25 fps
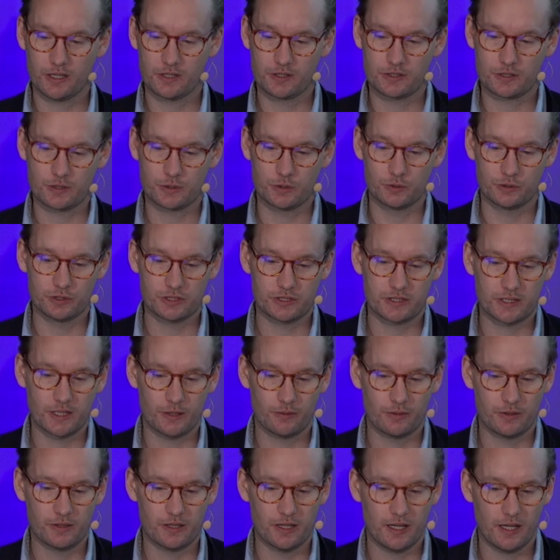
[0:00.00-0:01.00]
in schools
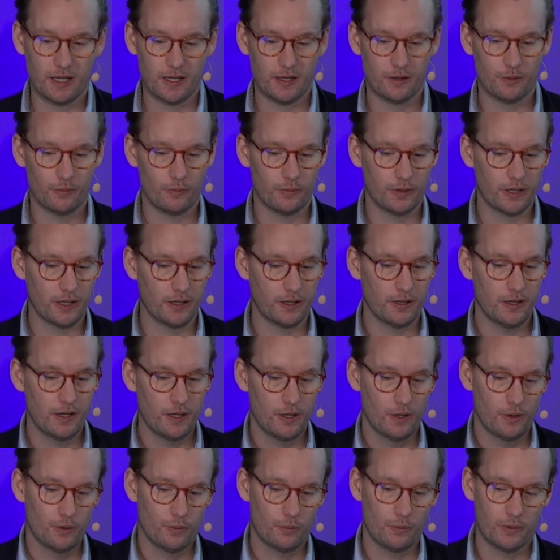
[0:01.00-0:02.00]
nowadays, and we
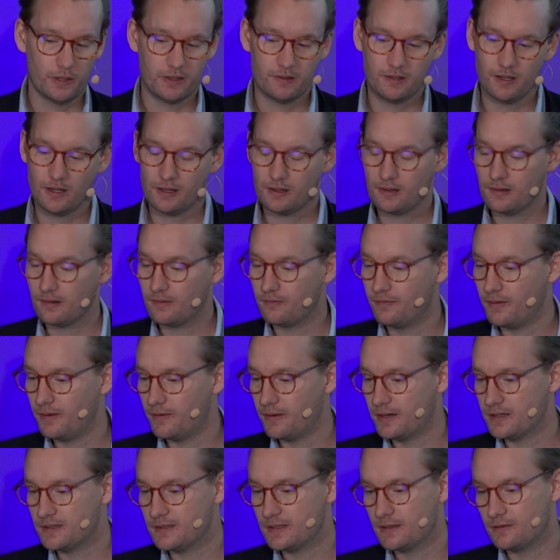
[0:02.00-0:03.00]
take this
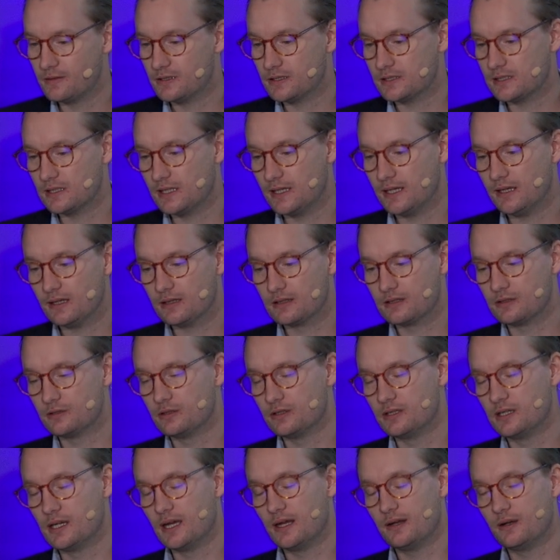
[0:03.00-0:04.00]
very seriously
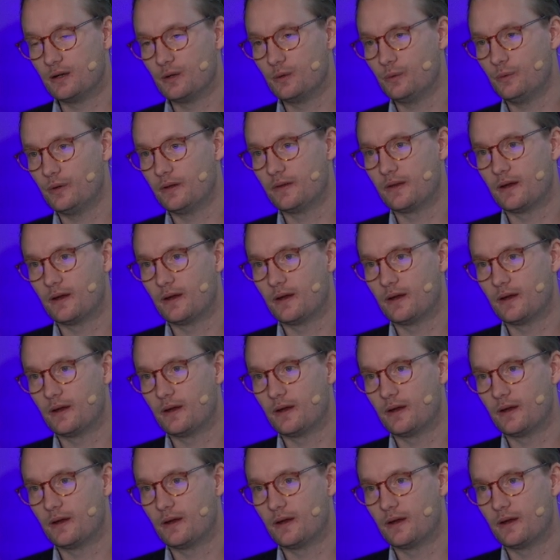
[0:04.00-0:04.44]
together with